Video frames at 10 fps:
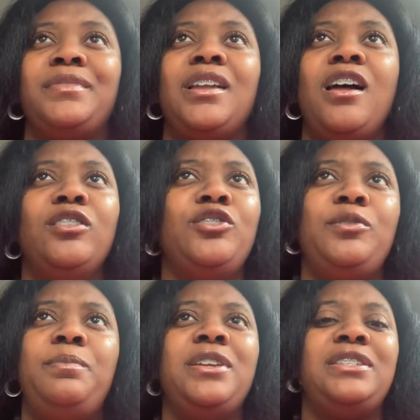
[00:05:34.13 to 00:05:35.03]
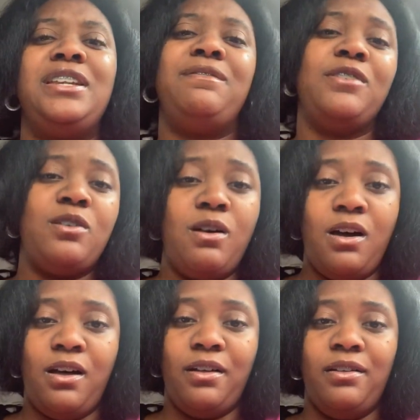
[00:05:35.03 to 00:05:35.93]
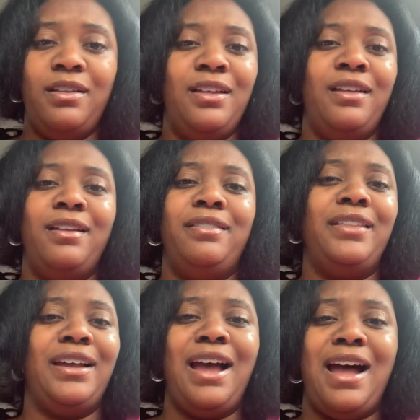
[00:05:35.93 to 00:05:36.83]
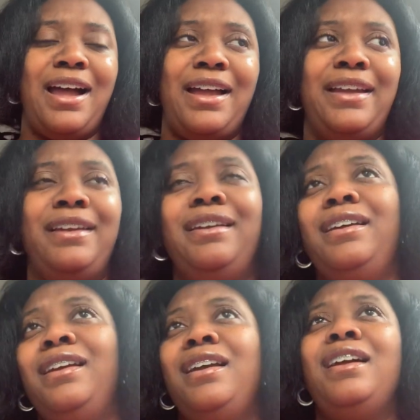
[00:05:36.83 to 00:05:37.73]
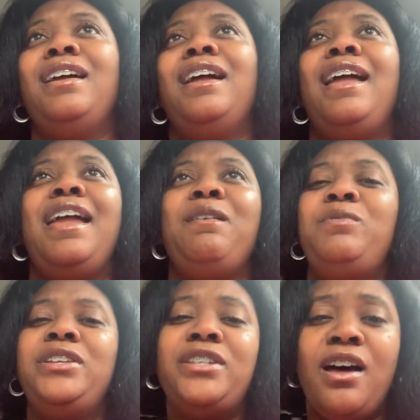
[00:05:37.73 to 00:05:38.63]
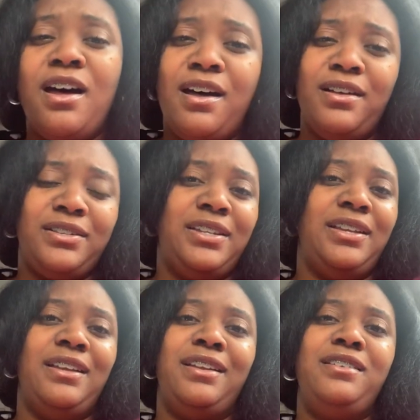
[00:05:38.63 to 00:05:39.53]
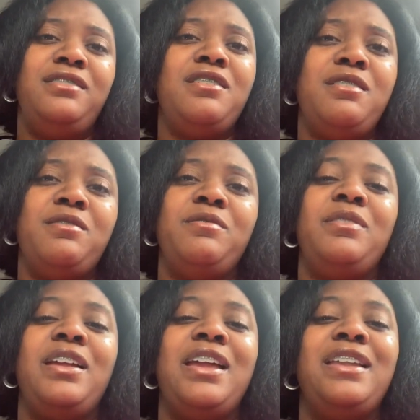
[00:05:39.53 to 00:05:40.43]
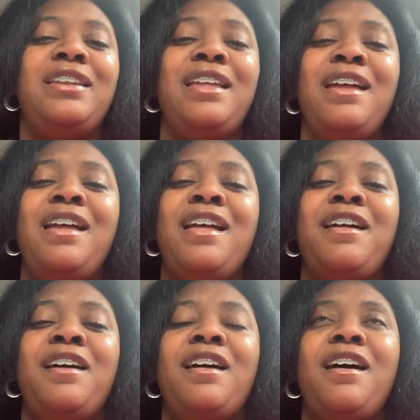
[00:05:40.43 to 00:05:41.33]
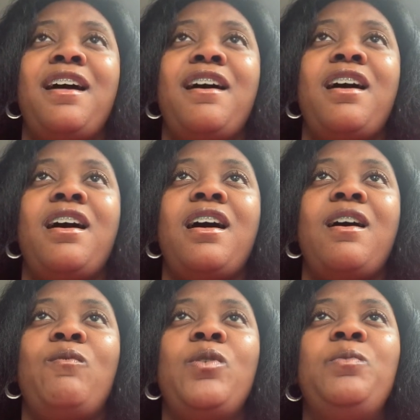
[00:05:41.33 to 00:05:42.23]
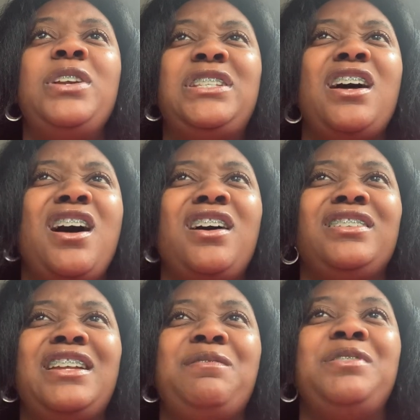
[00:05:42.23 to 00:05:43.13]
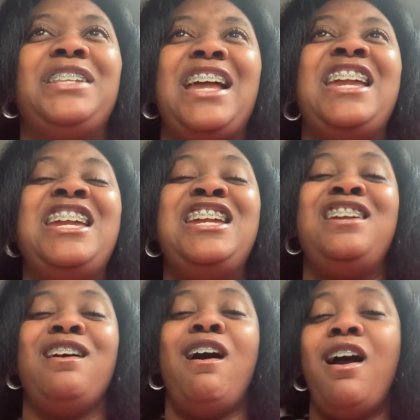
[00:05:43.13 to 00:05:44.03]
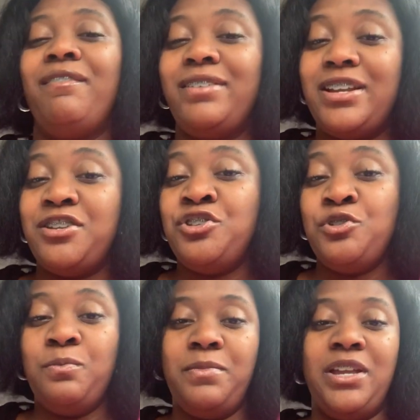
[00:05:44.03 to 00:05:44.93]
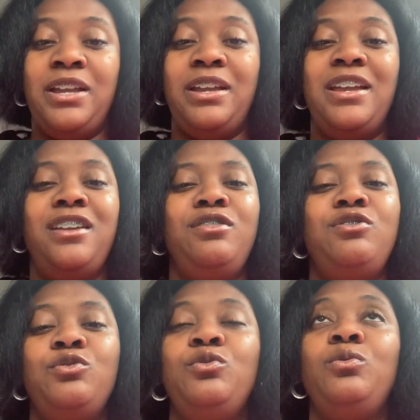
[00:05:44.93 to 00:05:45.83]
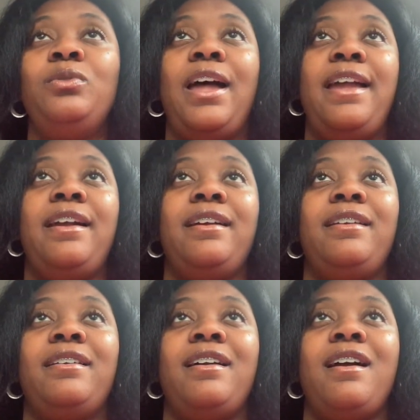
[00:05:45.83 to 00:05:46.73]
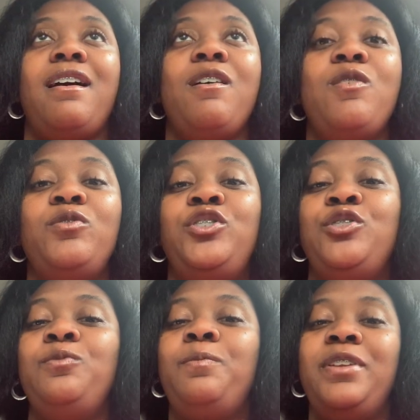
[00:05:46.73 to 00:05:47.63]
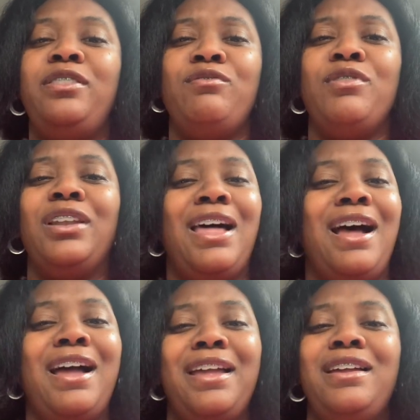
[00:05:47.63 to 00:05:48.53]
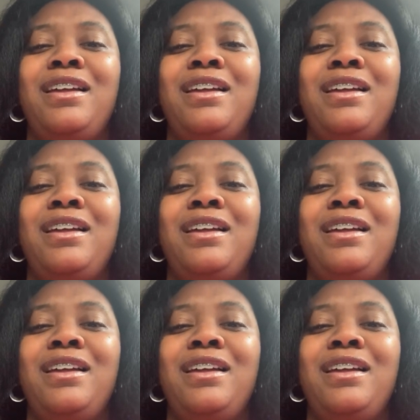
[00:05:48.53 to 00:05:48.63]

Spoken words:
a little bit to even call the guy, and we talked, and when we talked, it was like he already knew me. He knew, like, oh, you've been through a lot.